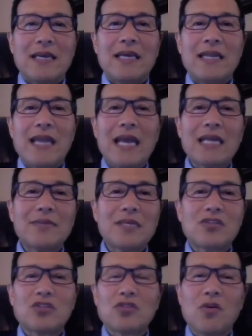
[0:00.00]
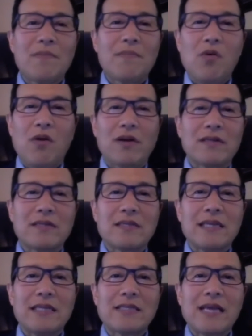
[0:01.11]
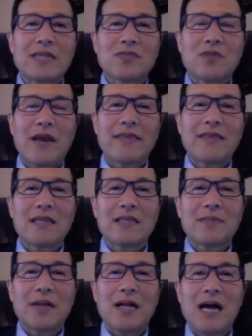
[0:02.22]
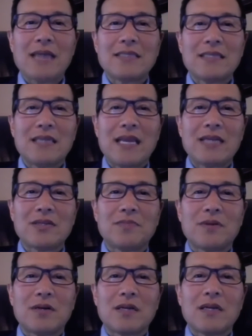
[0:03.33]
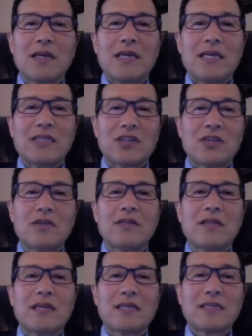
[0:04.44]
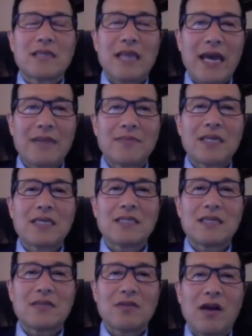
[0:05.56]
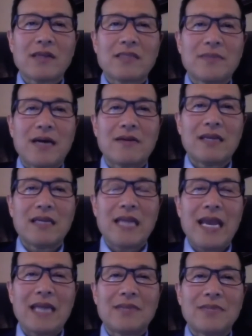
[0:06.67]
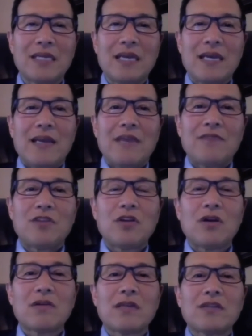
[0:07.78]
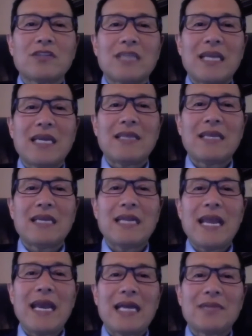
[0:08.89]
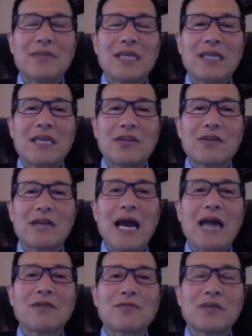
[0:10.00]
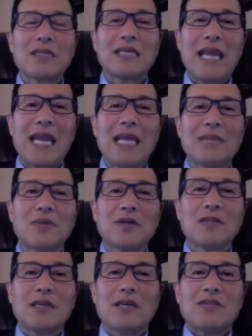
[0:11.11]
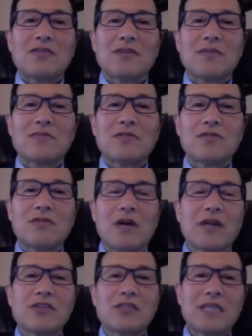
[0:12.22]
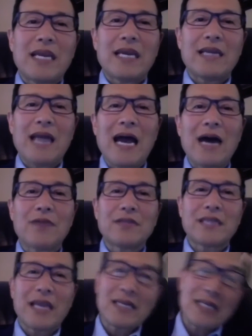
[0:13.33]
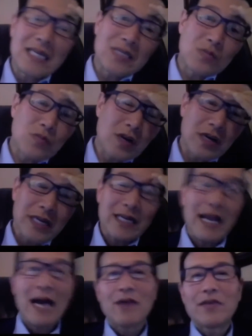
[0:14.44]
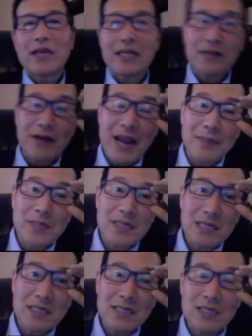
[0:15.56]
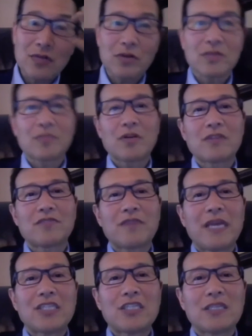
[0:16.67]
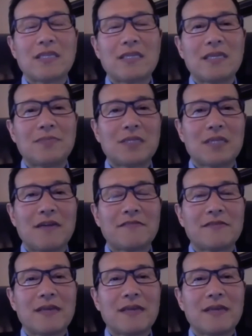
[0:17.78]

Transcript: Anatomy is so important, and that's why I think the Hahazi Daniel book is a good thing to get, because it talks about anatomy. If you don't understand the anatomy, then you're not really able to understand how the techniques work and how they interact, particularly the dorsal preservation and the tip stuff.